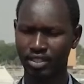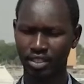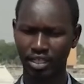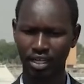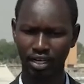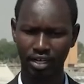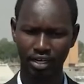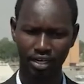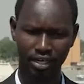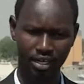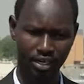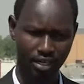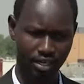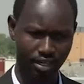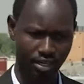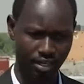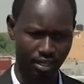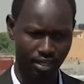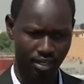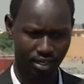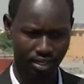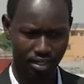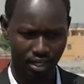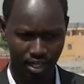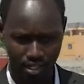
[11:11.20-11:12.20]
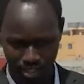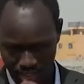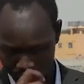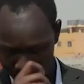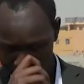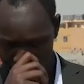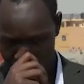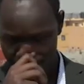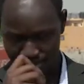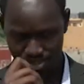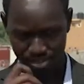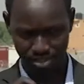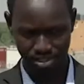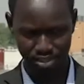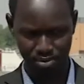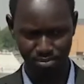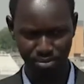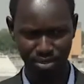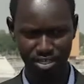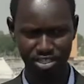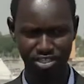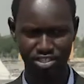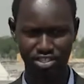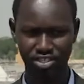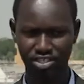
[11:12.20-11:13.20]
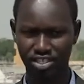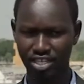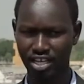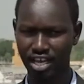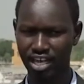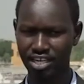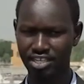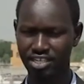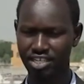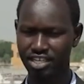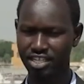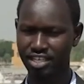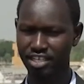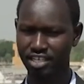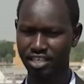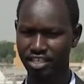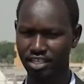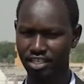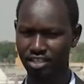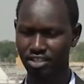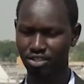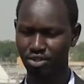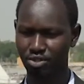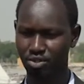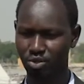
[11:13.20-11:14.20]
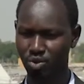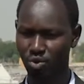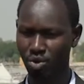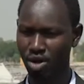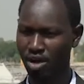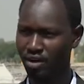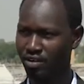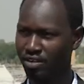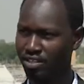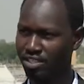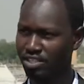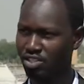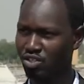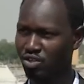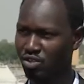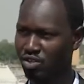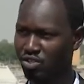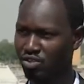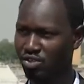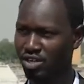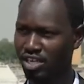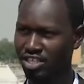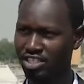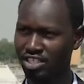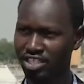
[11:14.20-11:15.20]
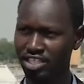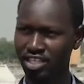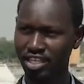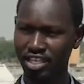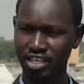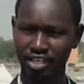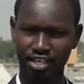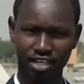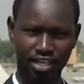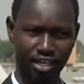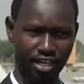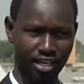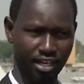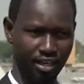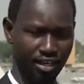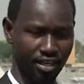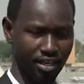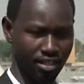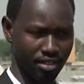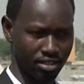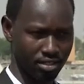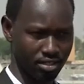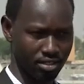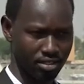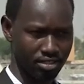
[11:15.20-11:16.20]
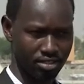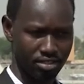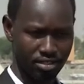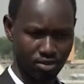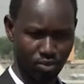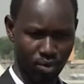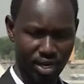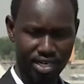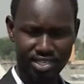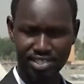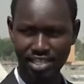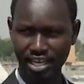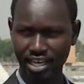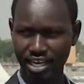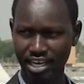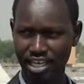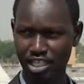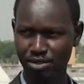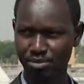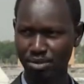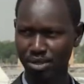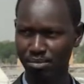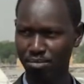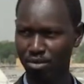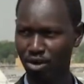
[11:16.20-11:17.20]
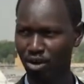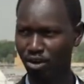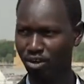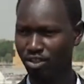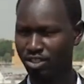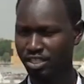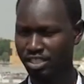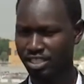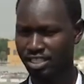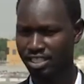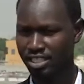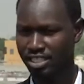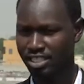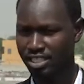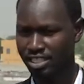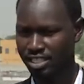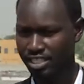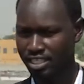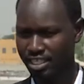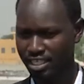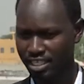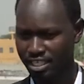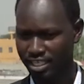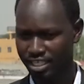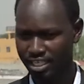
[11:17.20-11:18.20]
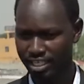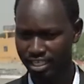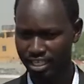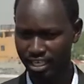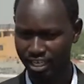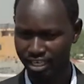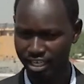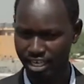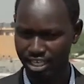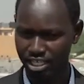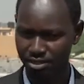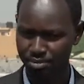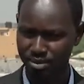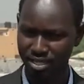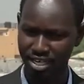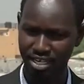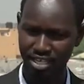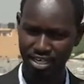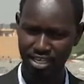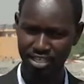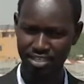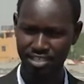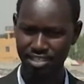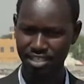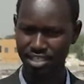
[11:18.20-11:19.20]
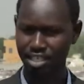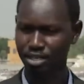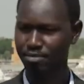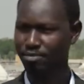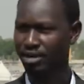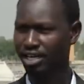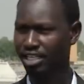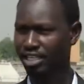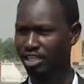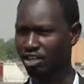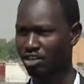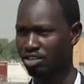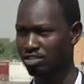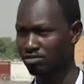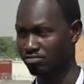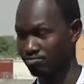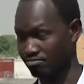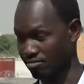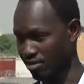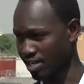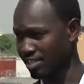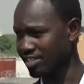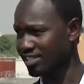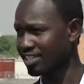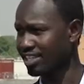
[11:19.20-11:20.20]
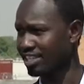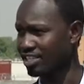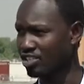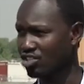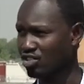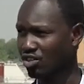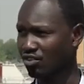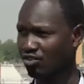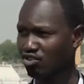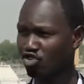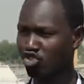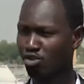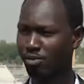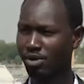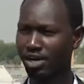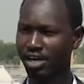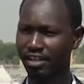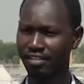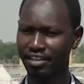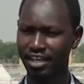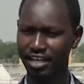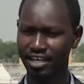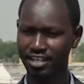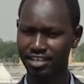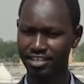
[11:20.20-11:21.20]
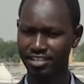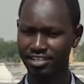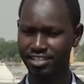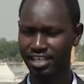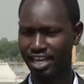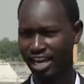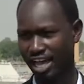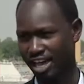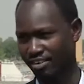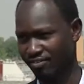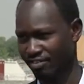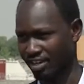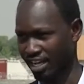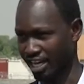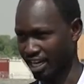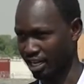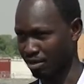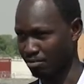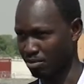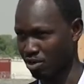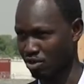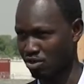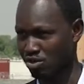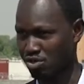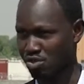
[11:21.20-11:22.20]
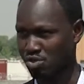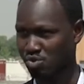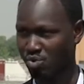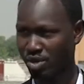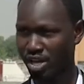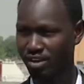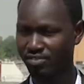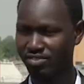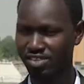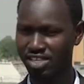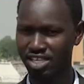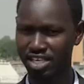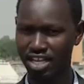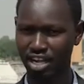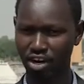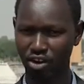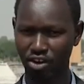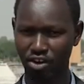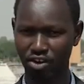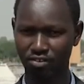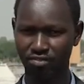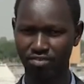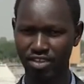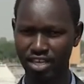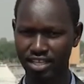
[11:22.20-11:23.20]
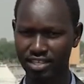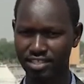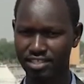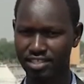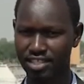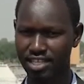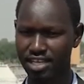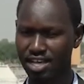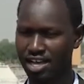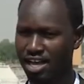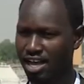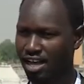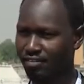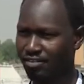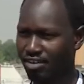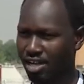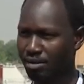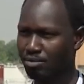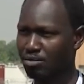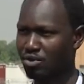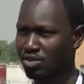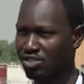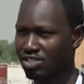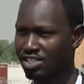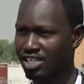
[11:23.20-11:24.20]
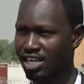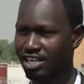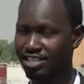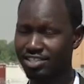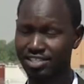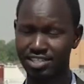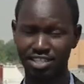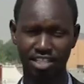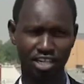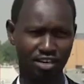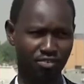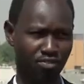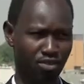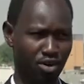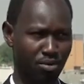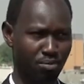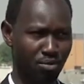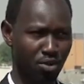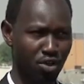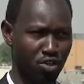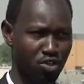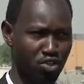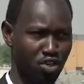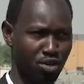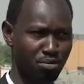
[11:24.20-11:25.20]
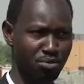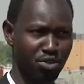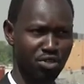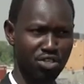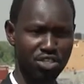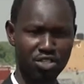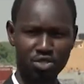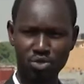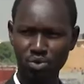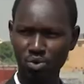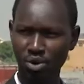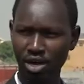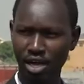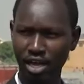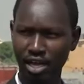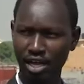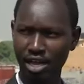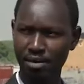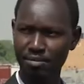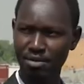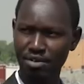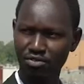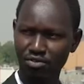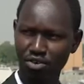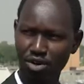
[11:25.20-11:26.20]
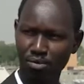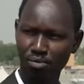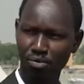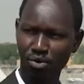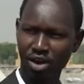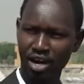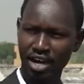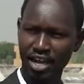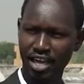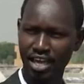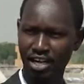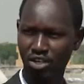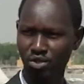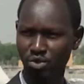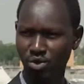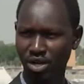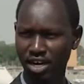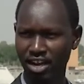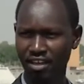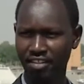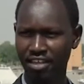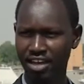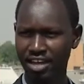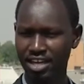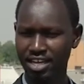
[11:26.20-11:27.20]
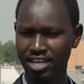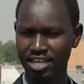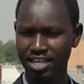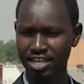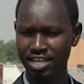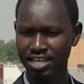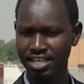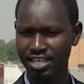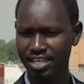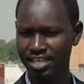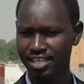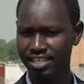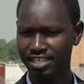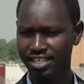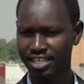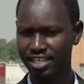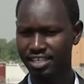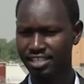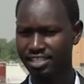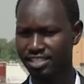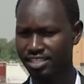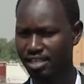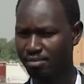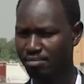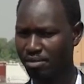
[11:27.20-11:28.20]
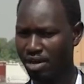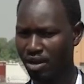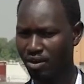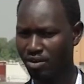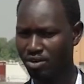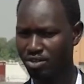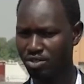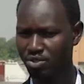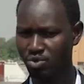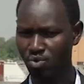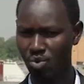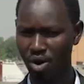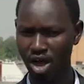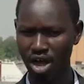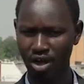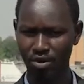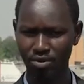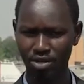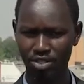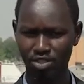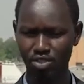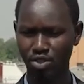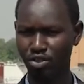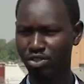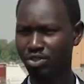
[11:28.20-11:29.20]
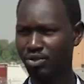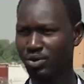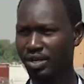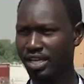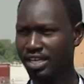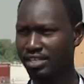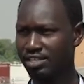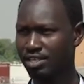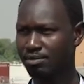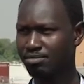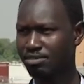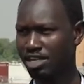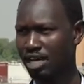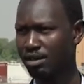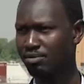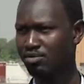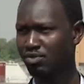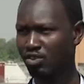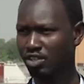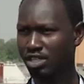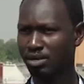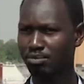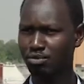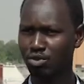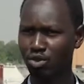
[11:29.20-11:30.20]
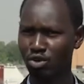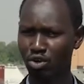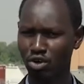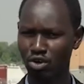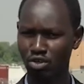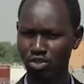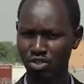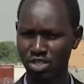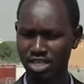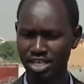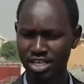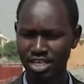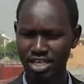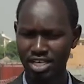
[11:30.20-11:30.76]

And attempt this bridge is actually throughout this construction that one side has been blocked. It has been really seen by the residents of Juba that it is a lifeline, because we have seen a lot of things have come to a standstill from those commuters who are coming from one end to another. It takes about 2 hours or 3 sometimes for them to cross.